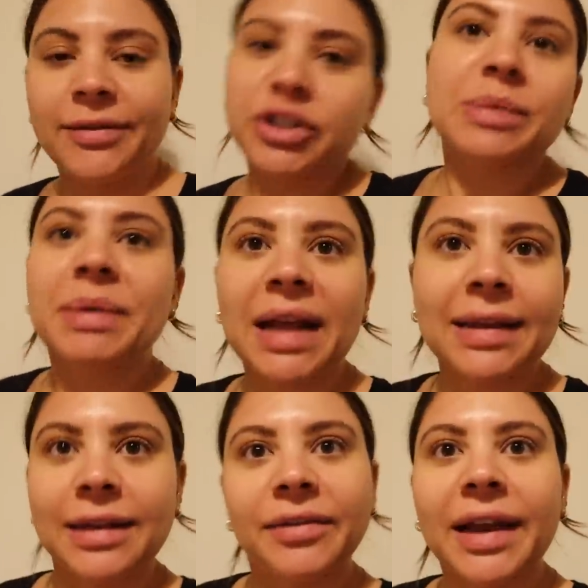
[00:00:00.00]
just been like
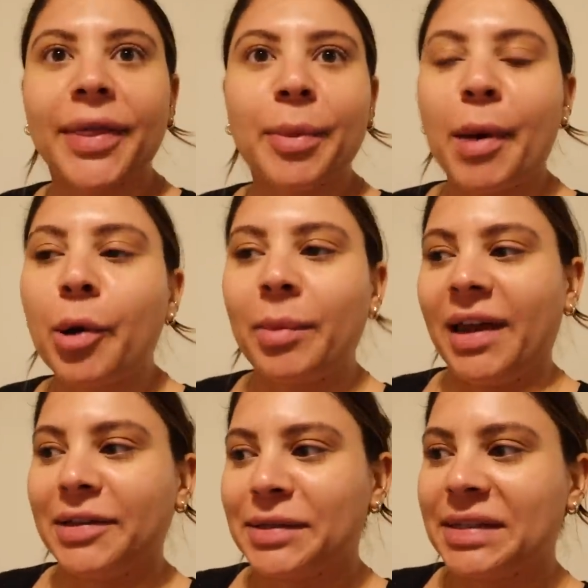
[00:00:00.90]
living in the
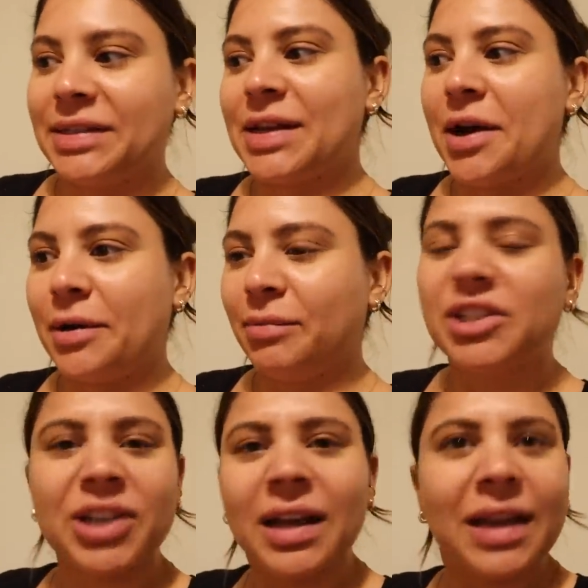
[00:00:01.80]
moment. So,
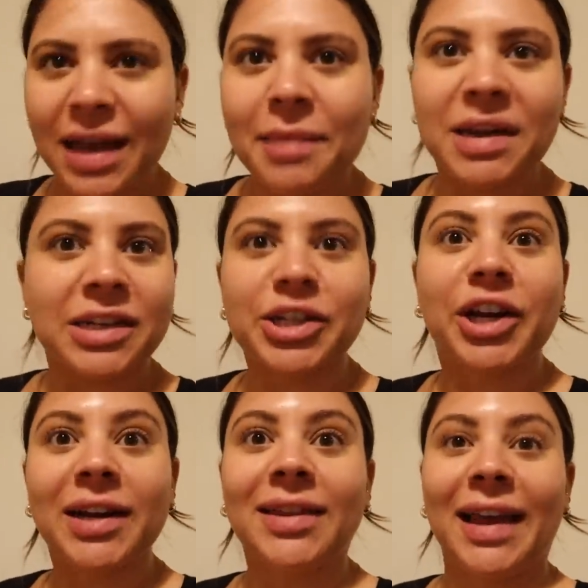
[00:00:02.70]
which, I mean, it's a
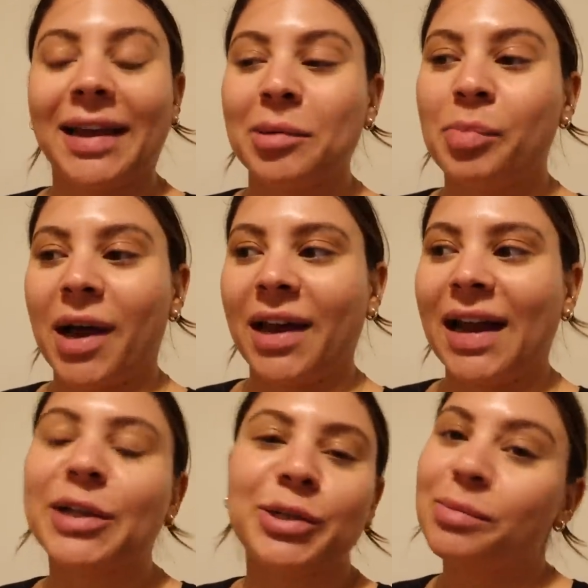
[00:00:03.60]
good thing, but
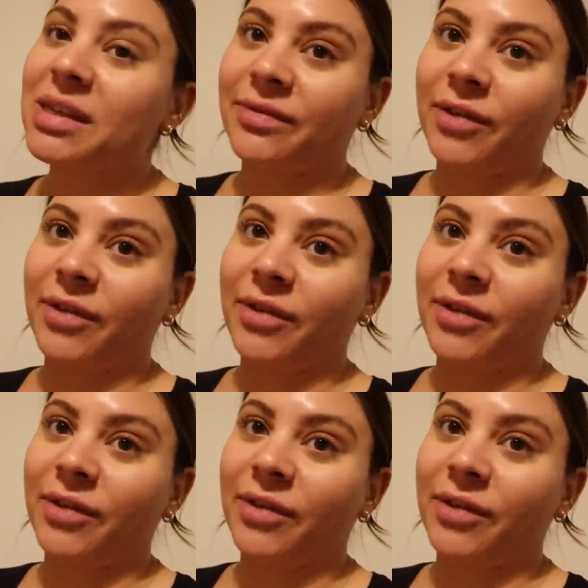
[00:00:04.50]
I do miss